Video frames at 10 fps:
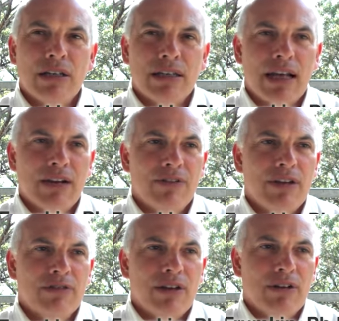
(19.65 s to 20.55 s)
It kind of
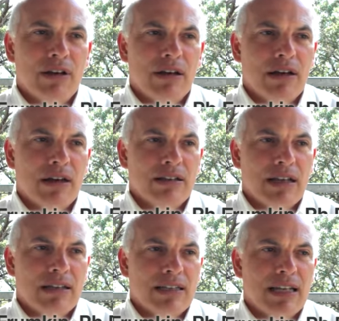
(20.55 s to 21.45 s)
gives
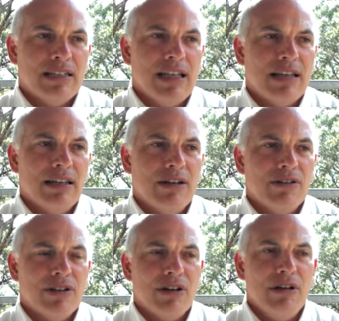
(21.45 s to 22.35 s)
a sense that
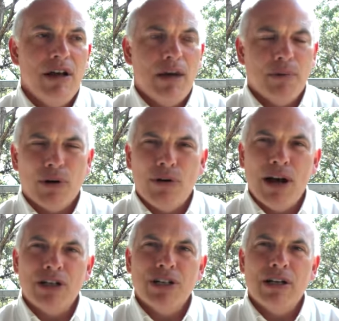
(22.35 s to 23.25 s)
there's a
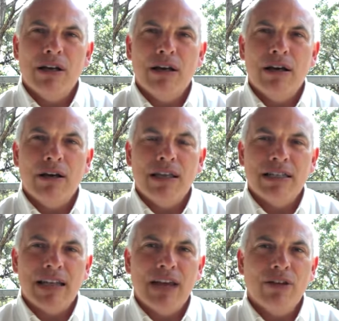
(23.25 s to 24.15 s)
progression
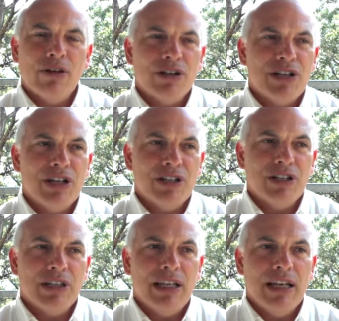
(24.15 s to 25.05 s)
inside the
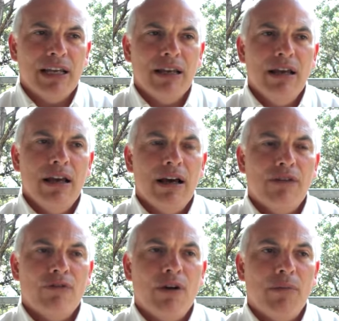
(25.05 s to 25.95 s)
organization leading
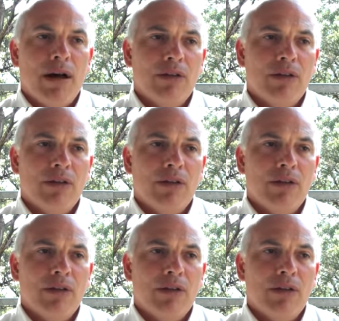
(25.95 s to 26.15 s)
from,